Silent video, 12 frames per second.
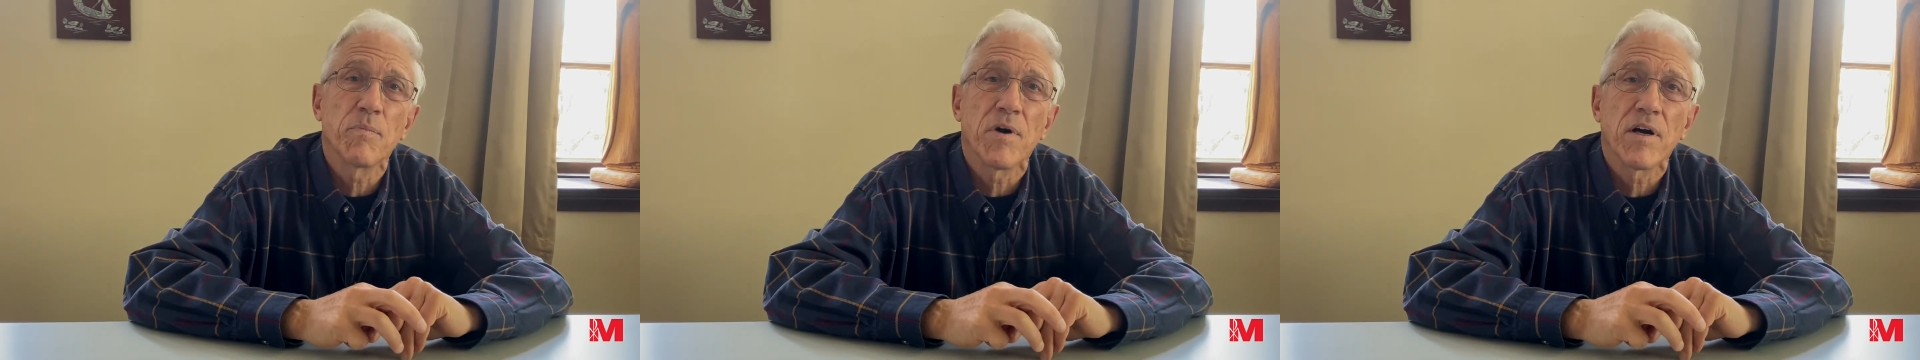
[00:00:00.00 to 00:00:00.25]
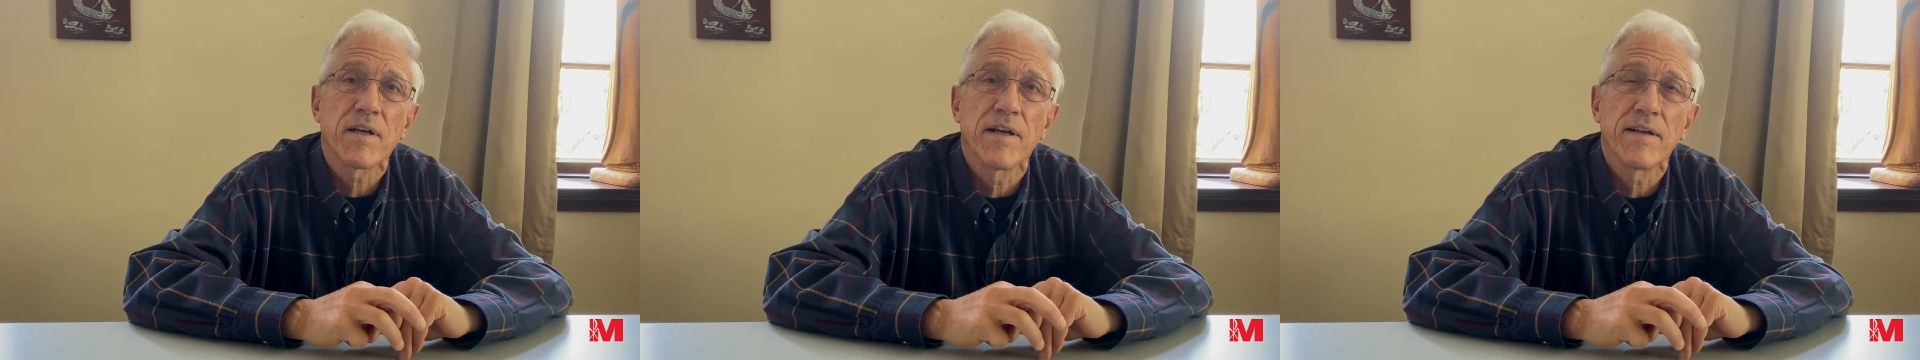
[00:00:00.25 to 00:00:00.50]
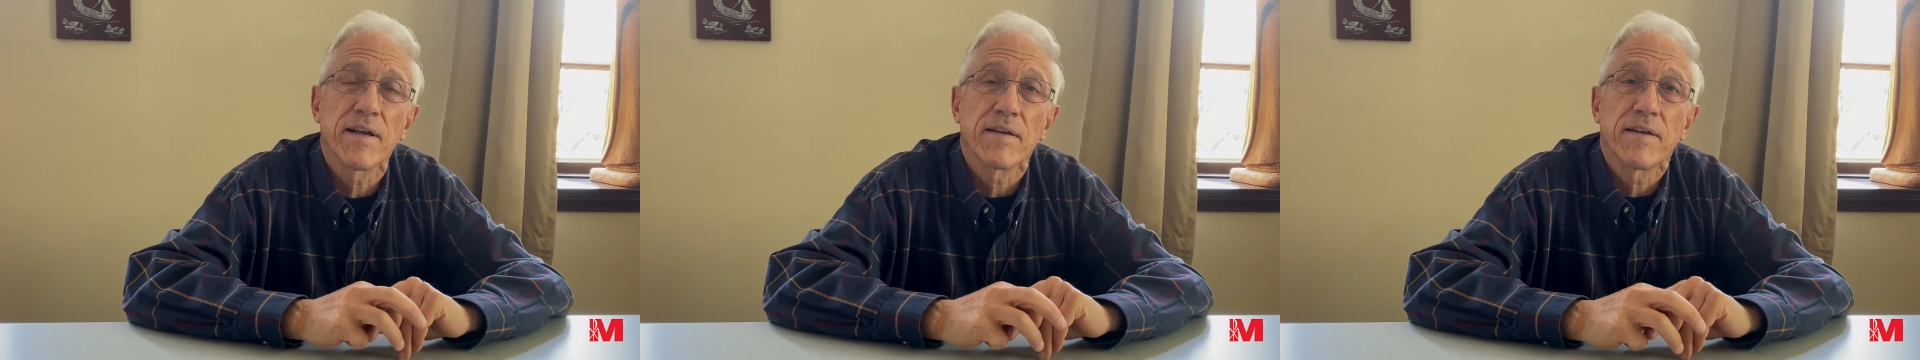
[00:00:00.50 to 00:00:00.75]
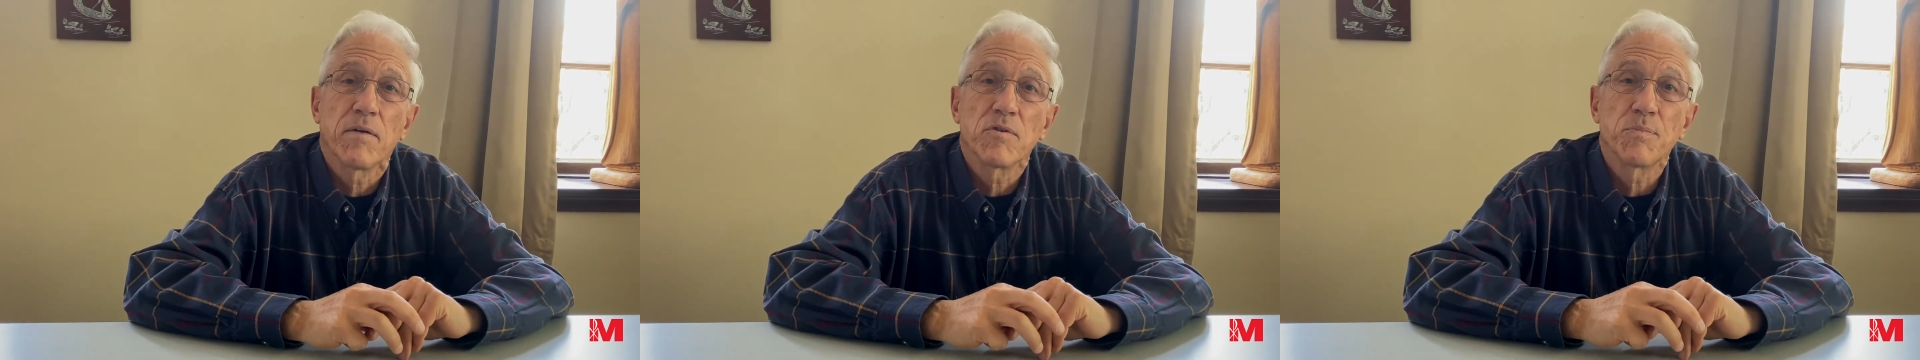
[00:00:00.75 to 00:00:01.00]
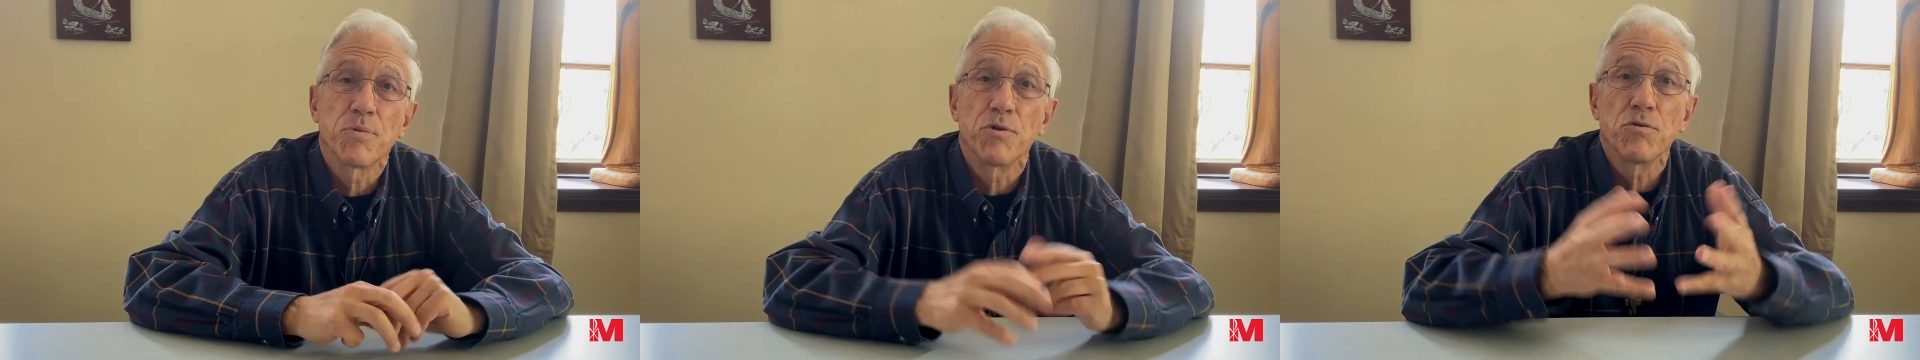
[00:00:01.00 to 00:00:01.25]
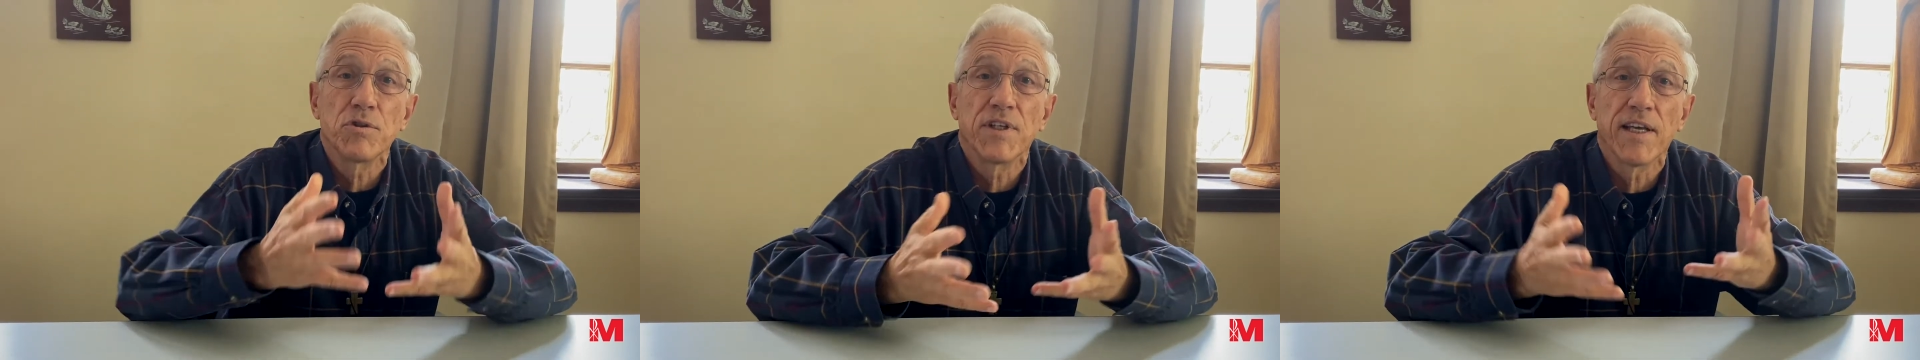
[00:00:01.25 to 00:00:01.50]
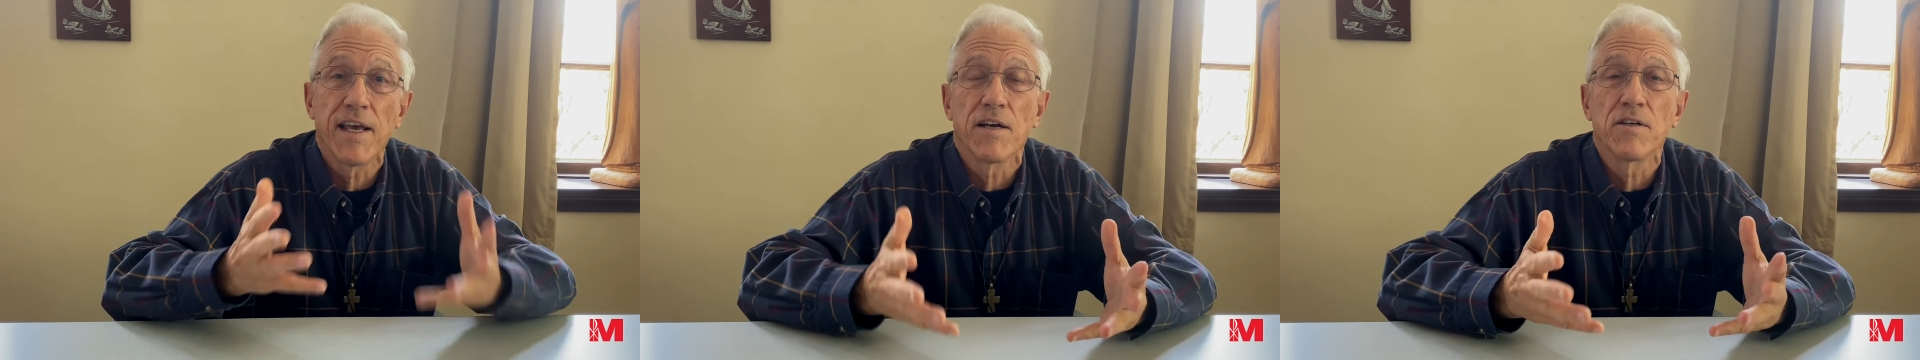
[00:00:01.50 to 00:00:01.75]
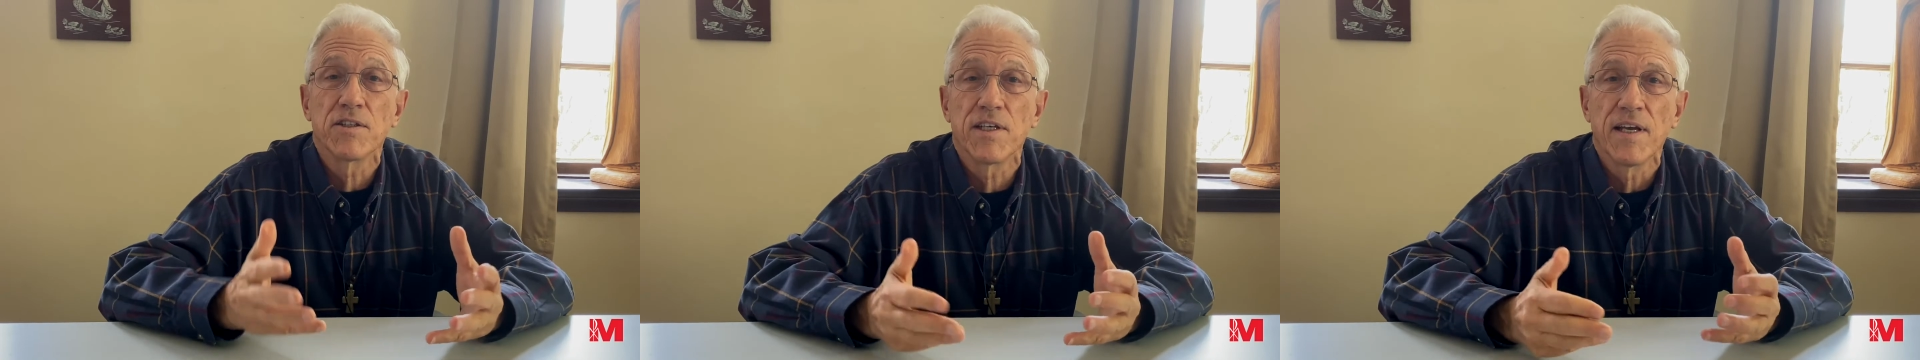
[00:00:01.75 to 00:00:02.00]
parking lot that was producing
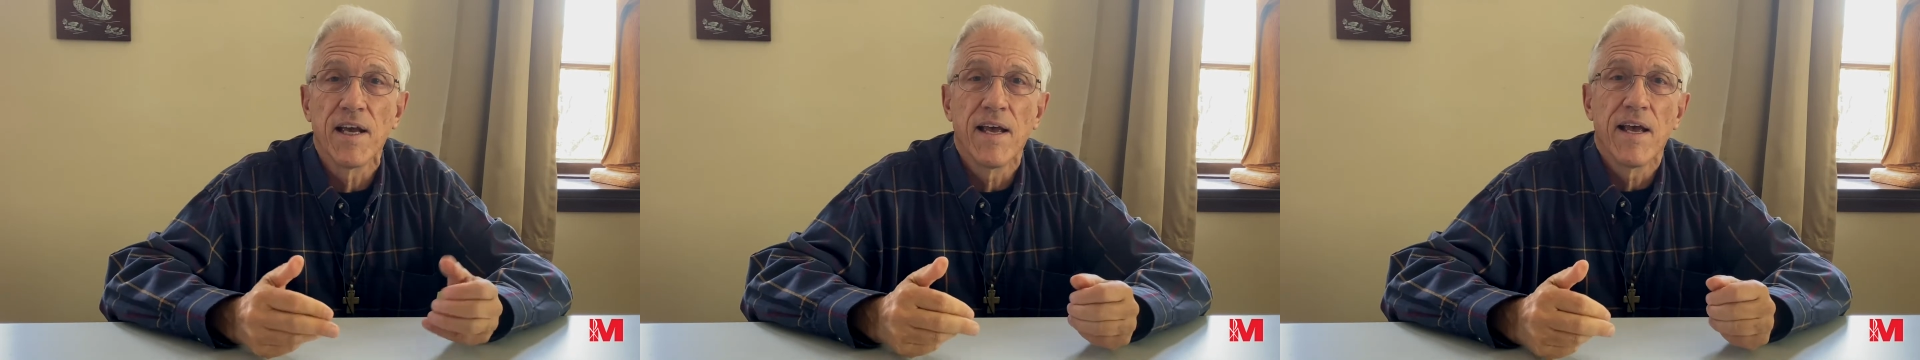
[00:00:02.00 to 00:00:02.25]
energy